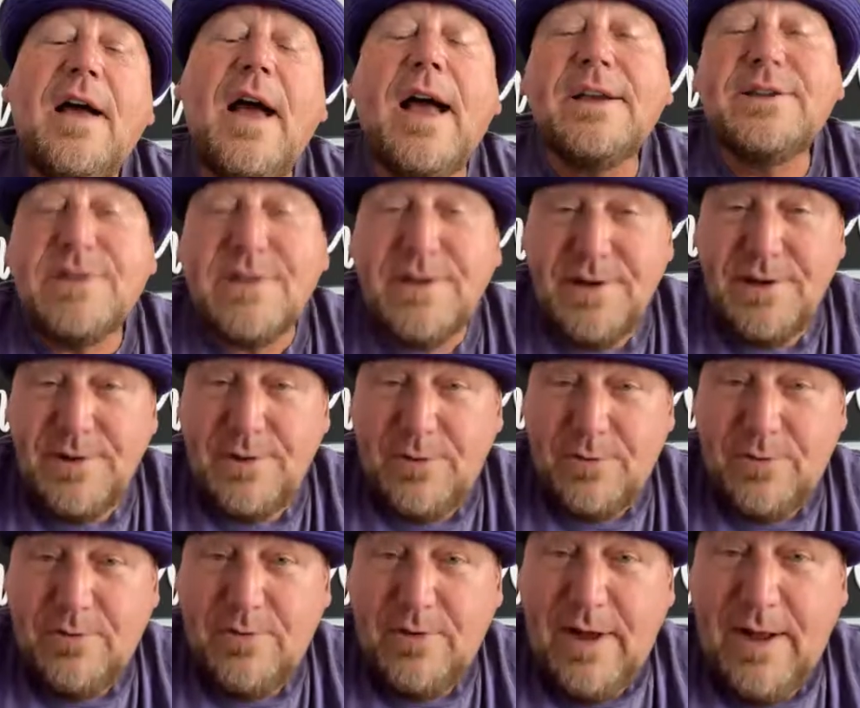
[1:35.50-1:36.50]
I actually
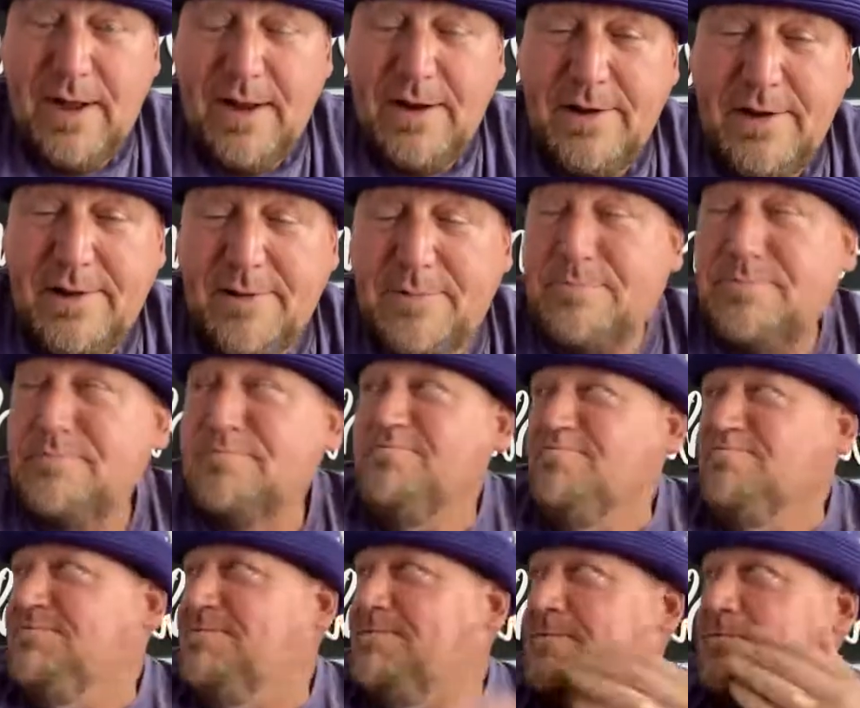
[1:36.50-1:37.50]
do. I um,
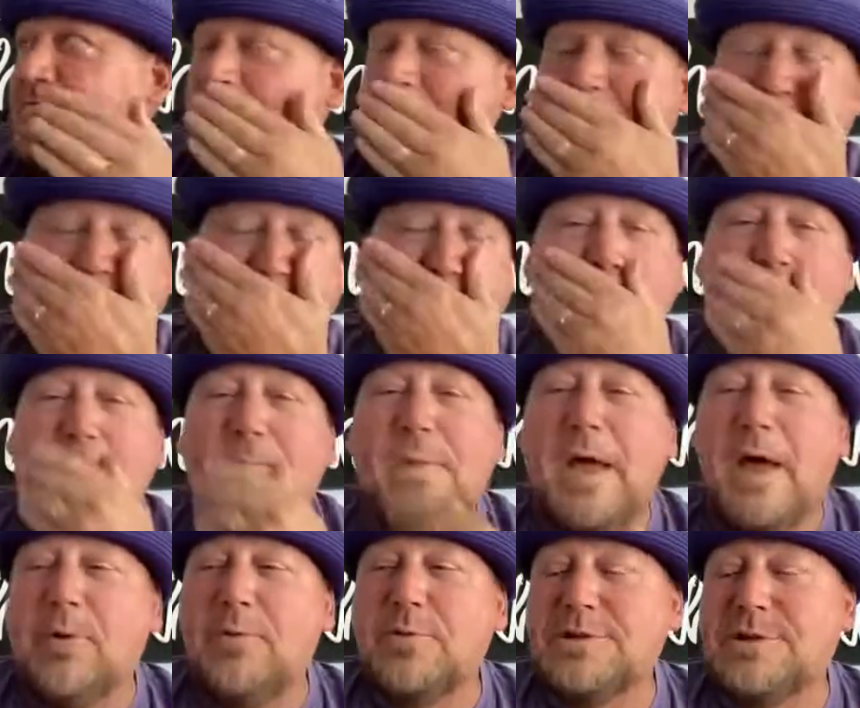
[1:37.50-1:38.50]

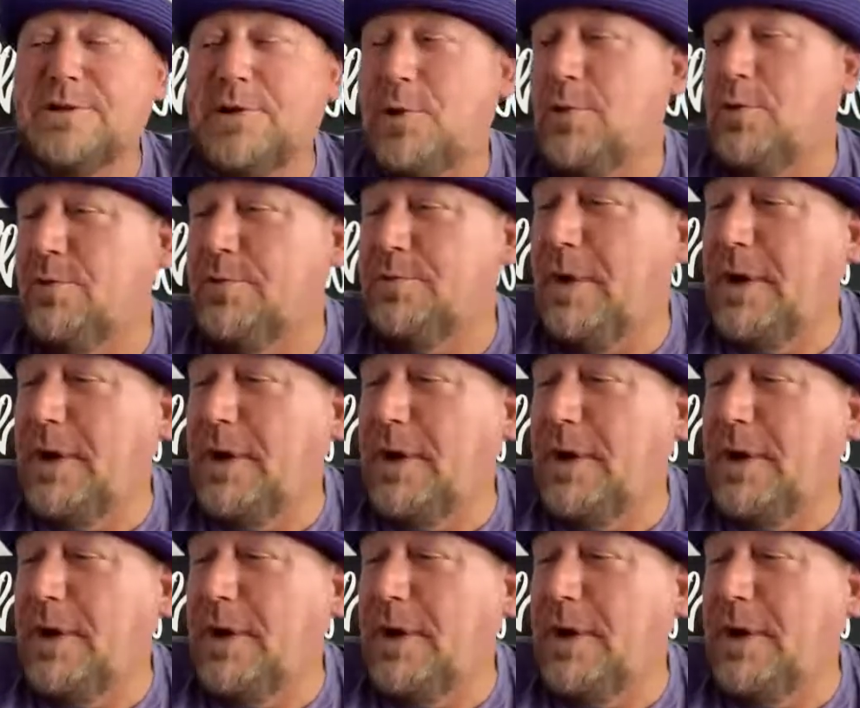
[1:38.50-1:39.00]
I was told